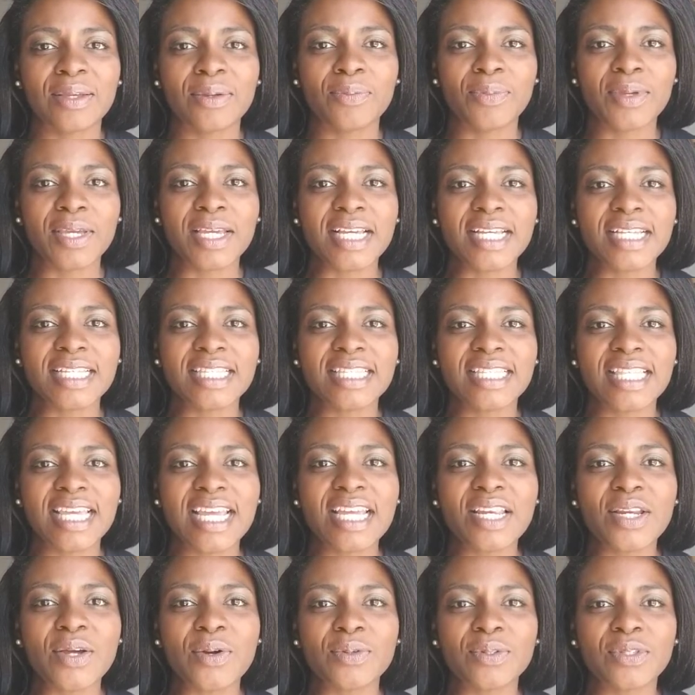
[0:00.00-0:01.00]
because
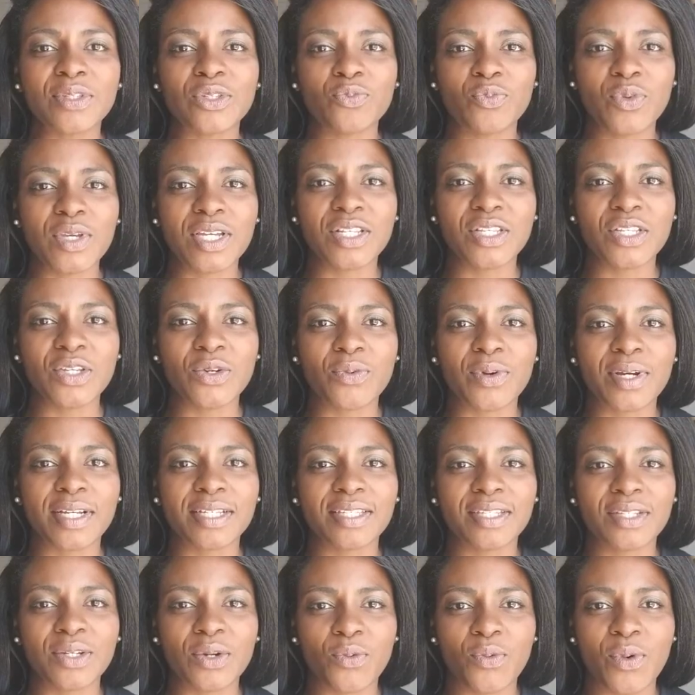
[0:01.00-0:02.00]
they don't speak to
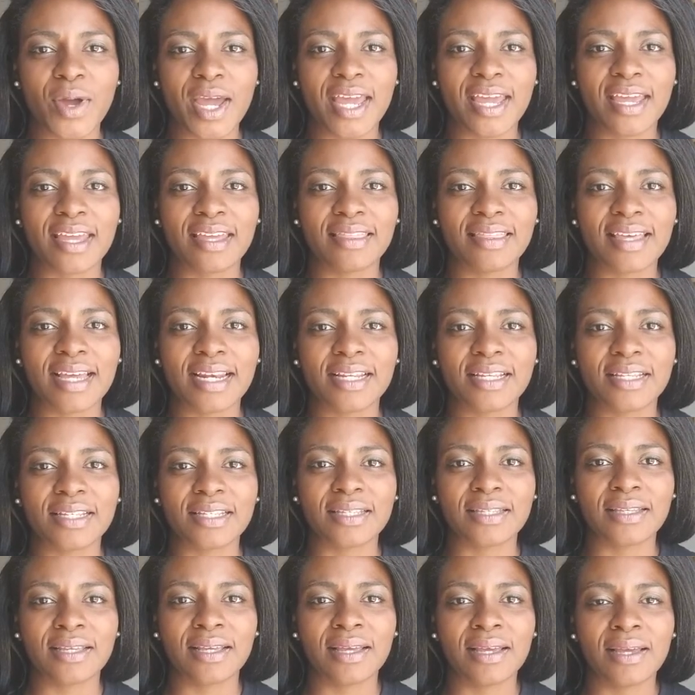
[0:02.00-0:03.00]
us in a way that
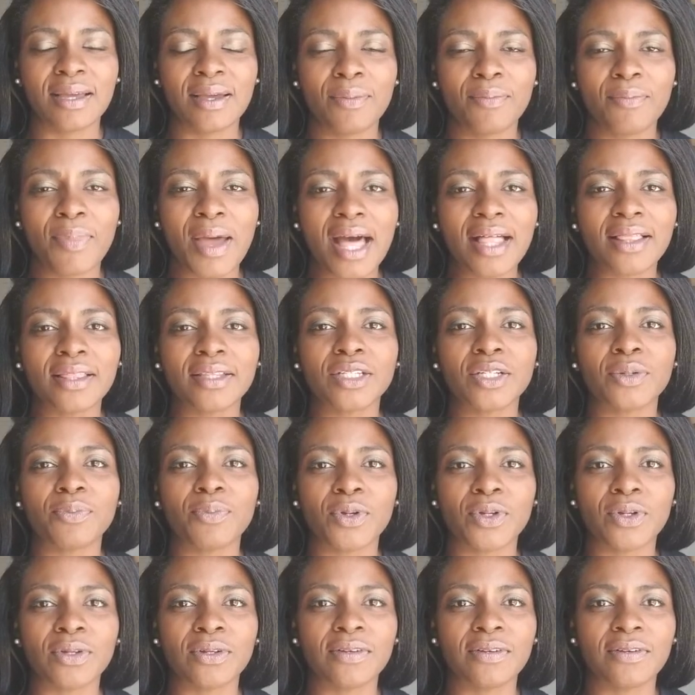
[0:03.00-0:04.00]
is
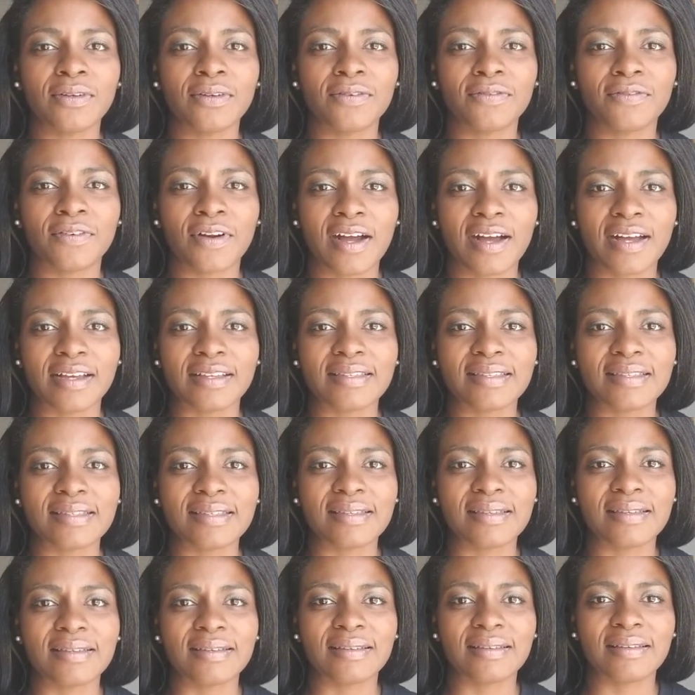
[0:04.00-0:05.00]
palatable for
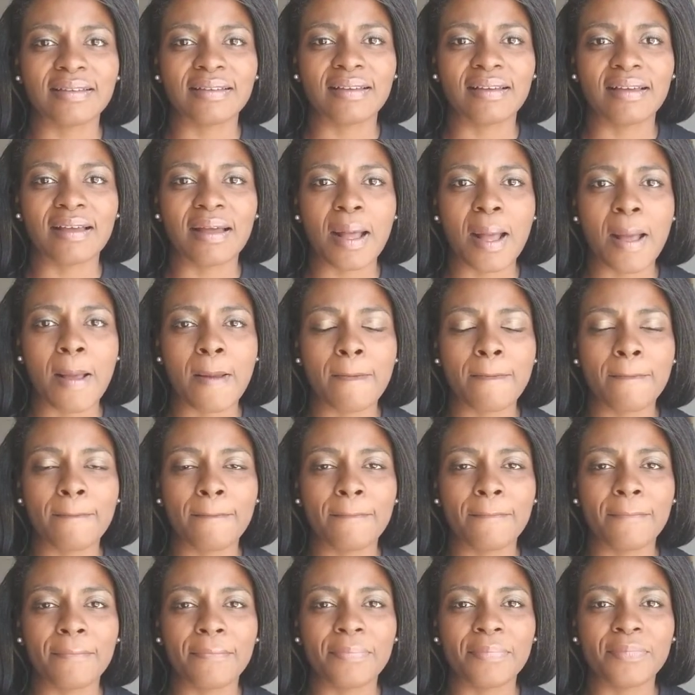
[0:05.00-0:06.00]
us.
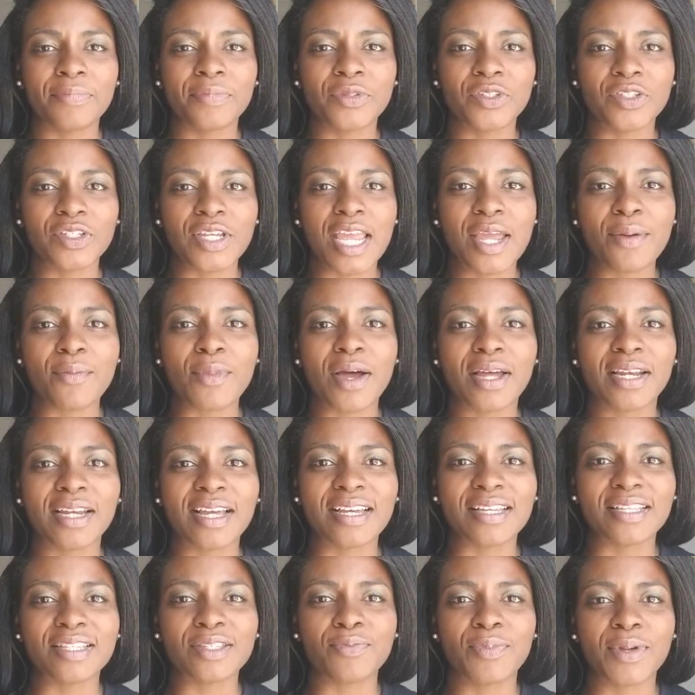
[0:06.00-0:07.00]
Shame on
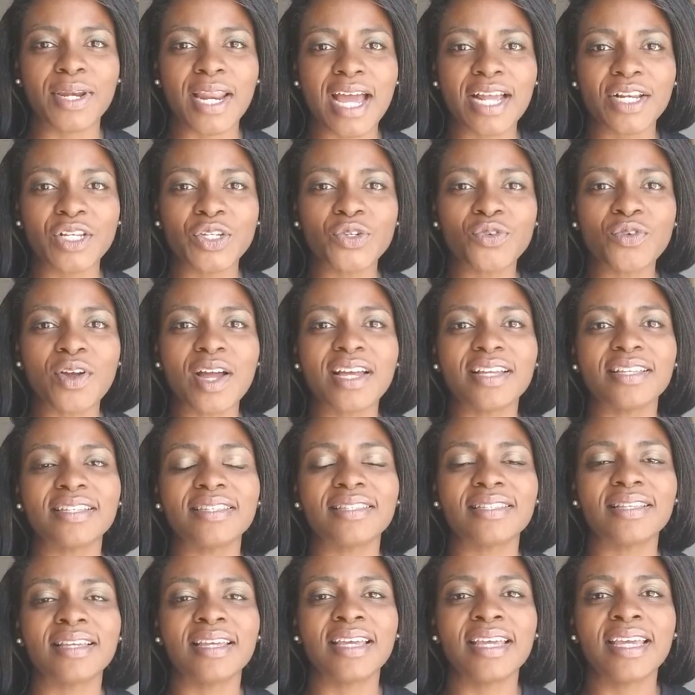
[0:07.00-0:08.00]
us. But I
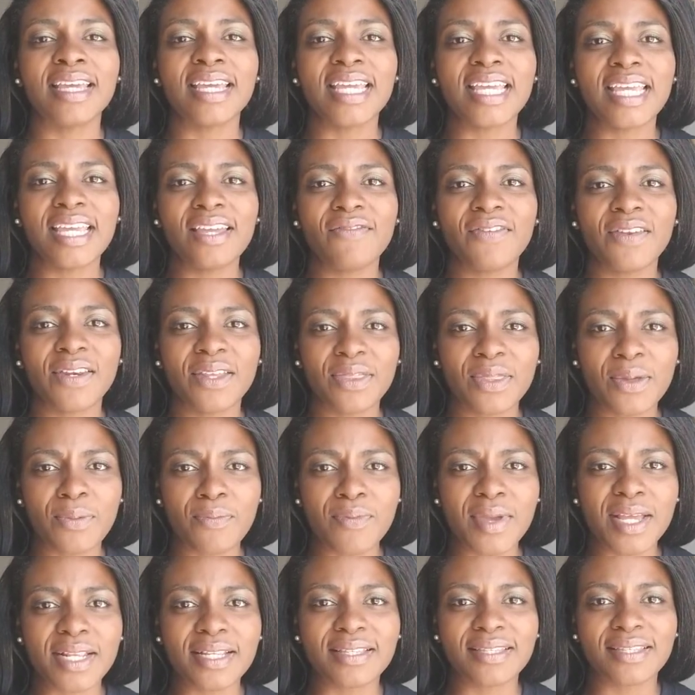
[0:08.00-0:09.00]
trust, even in the
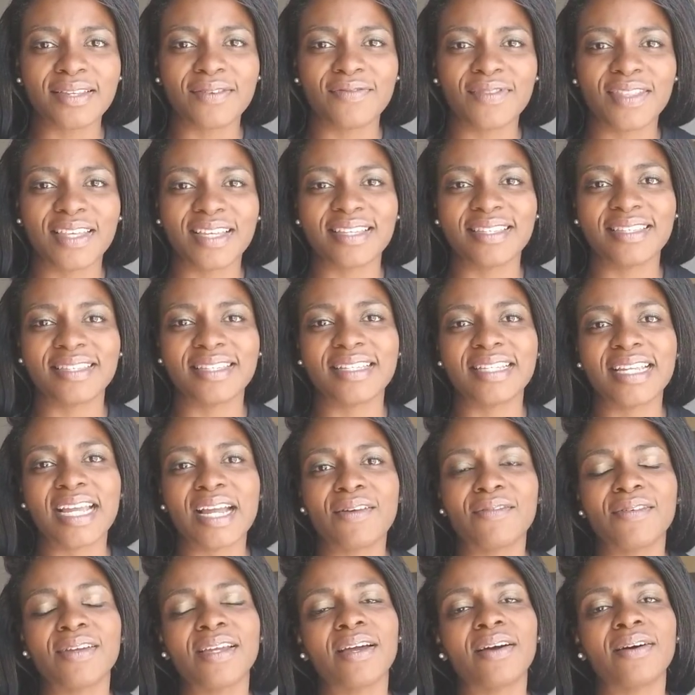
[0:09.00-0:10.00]
midst of this
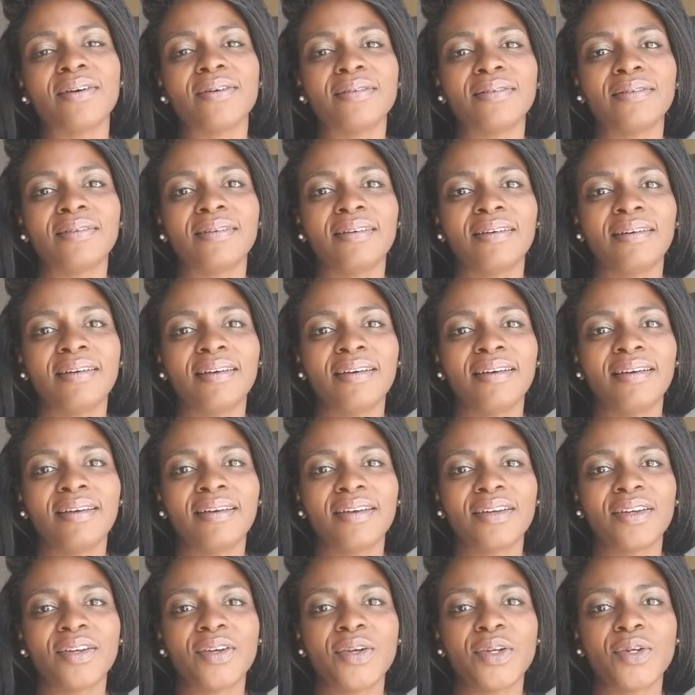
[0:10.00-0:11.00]
scenario,
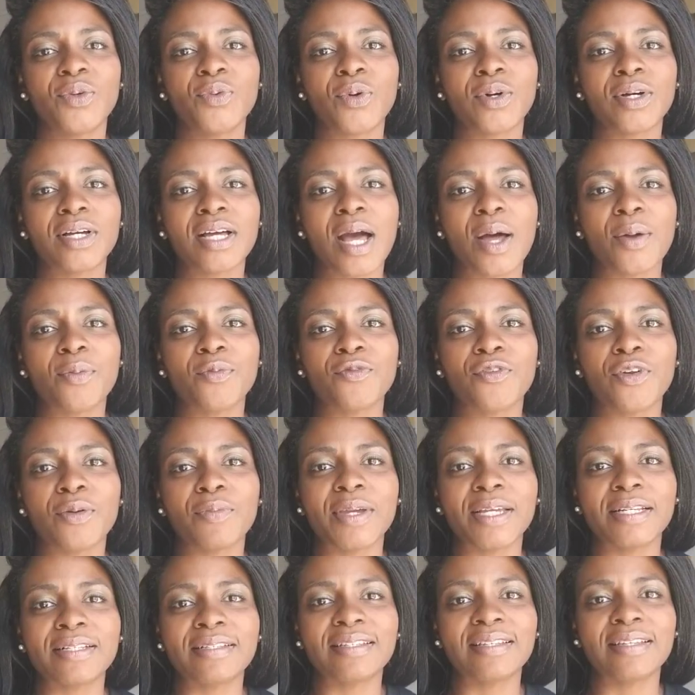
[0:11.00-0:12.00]
good will come
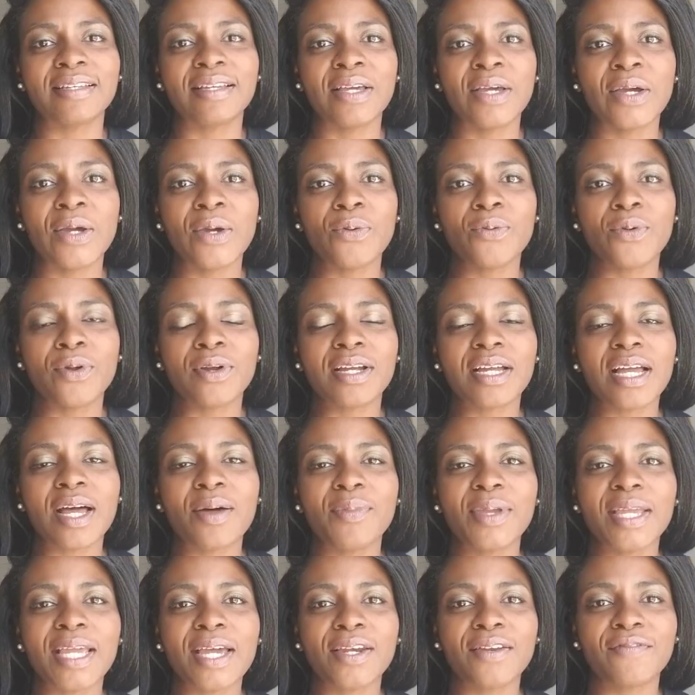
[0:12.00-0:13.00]
from it. We're
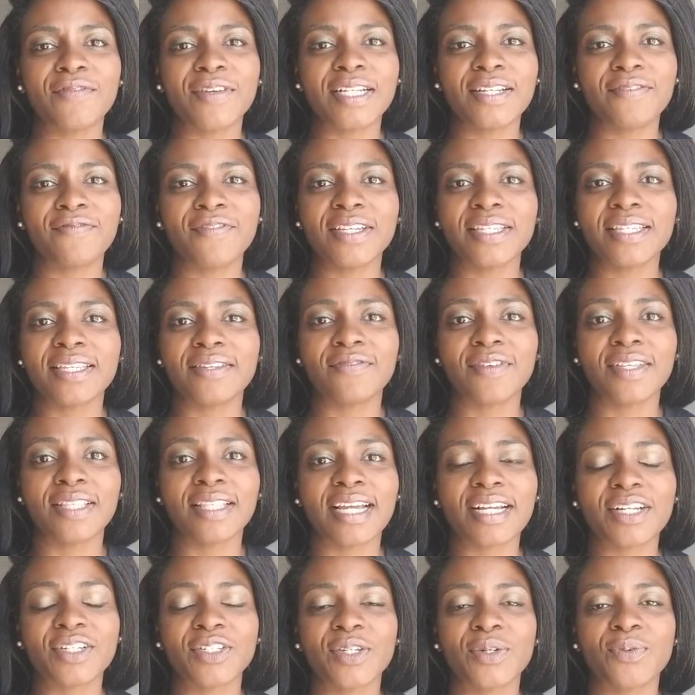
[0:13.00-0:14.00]
coming out of a divisive
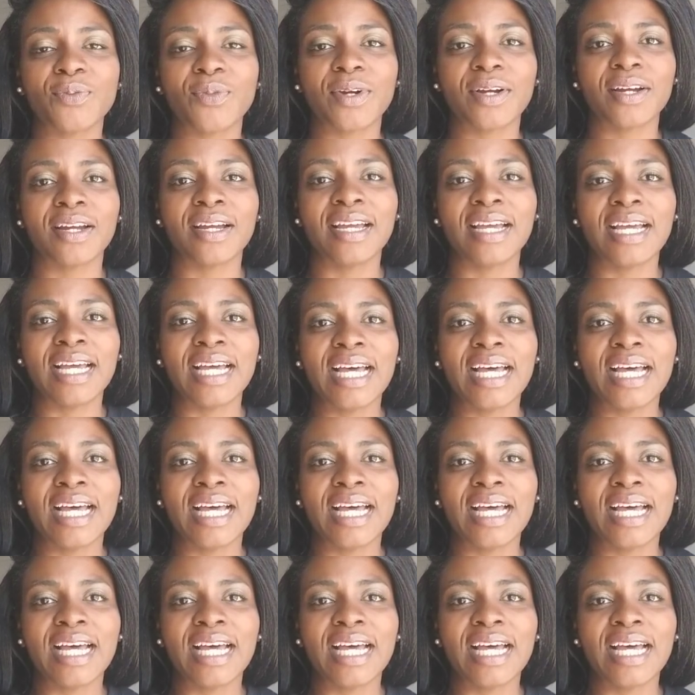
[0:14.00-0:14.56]
election where